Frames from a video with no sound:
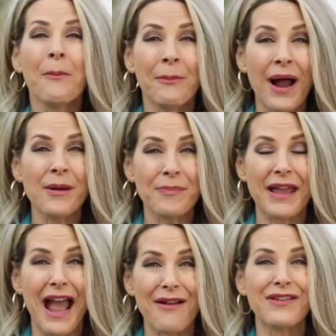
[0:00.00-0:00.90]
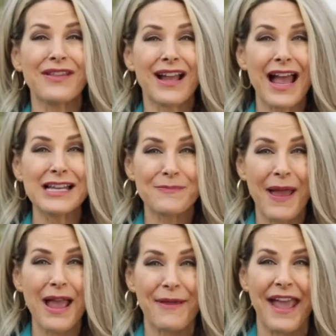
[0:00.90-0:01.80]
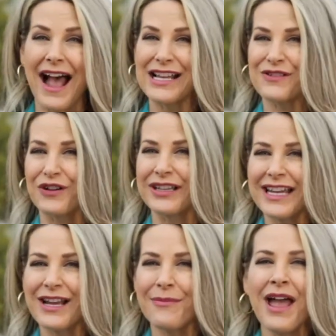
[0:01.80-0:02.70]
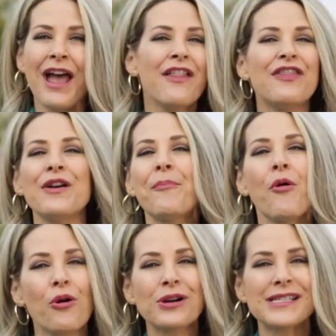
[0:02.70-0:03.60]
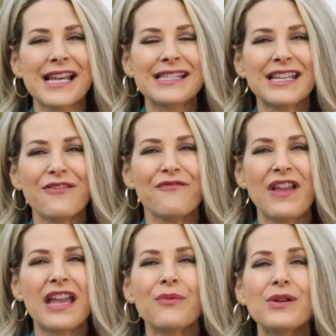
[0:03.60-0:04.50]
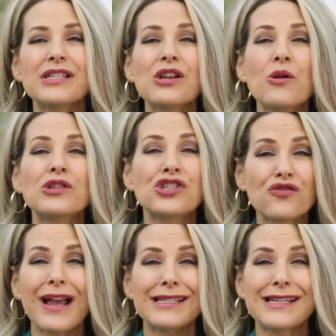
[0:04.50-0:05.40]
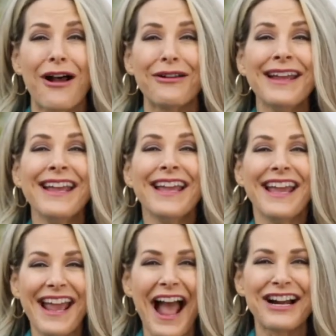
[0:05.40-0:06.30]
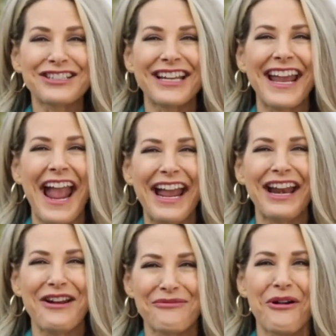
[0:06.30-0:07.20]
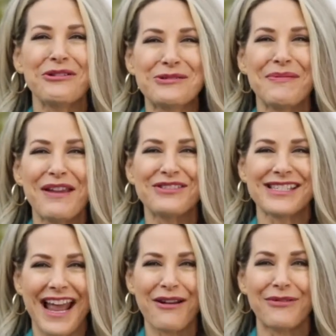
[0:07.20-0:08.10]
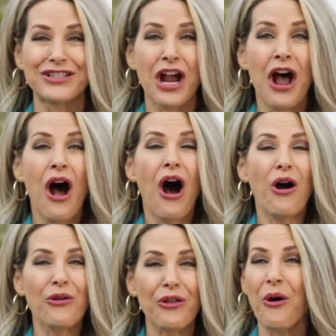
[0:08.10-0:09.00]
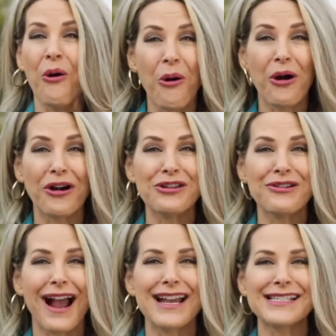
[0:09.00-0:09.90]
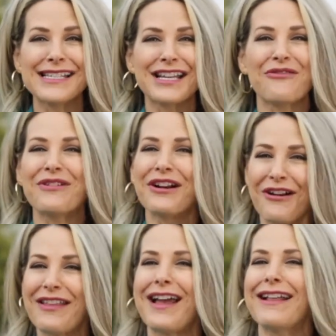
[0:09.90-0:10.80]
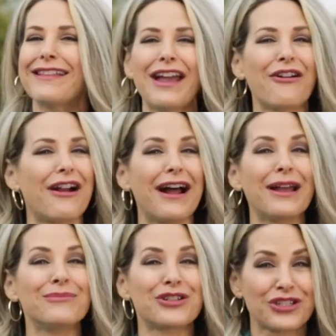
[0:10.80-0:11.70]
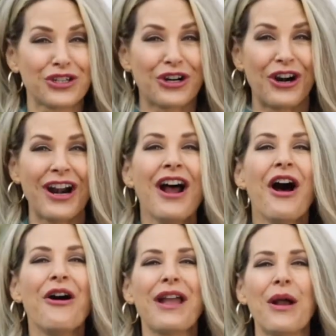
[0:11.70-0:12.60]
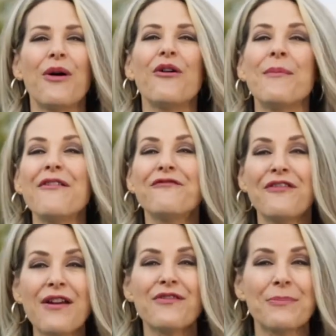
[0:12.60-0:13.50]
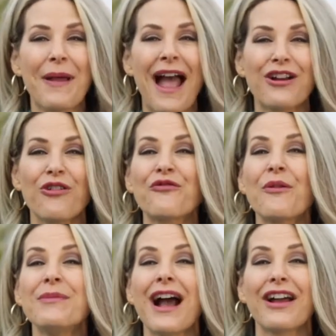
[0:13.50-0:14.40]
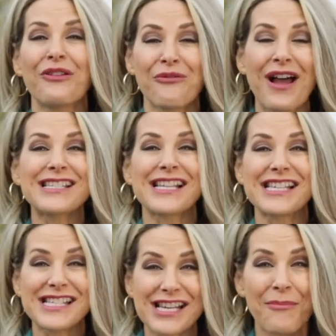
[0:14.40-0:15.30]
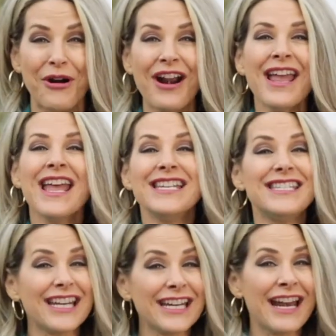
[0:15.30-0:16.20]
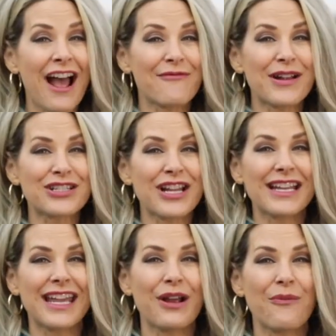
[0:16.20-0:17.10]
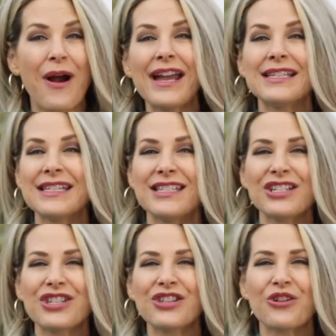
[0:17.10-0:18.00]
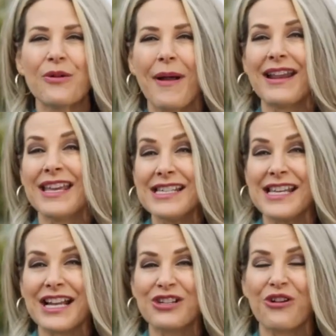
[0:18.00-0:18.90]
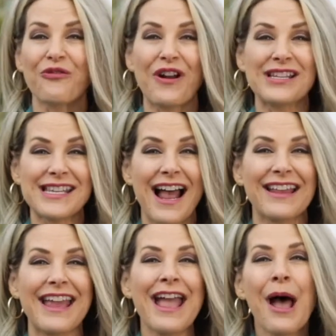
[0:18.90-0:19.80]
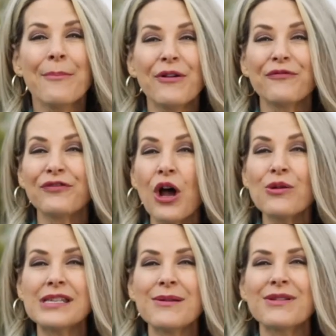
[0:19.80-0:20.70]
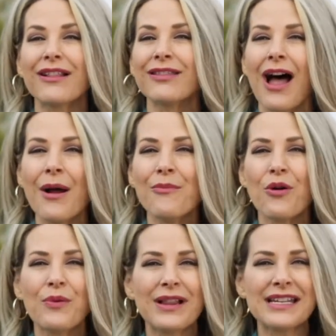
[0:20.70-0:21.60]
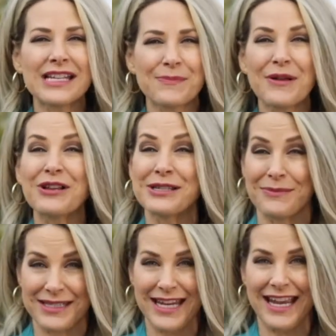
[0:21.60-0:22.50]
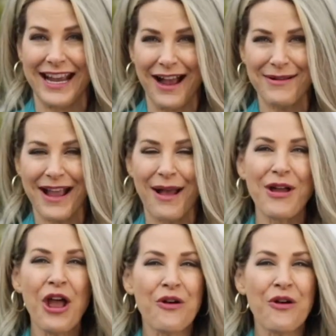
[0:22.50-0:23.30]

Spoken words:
might be having the guy's baby. As for Liam, the poor sensitive vegan was so stressed out, he actually ate a roast beef sandwich. Oh, the horror, you guys. He's gonna regret that later, I'm sure. Okay, well, my favorite bad girl from Young and the Restless, Summer, didn't have much luck getting Wyatt to dish the dirt about his ex-girlfriend, Sally, but Flo seemed a lot more willing to spill some tea. Coming up,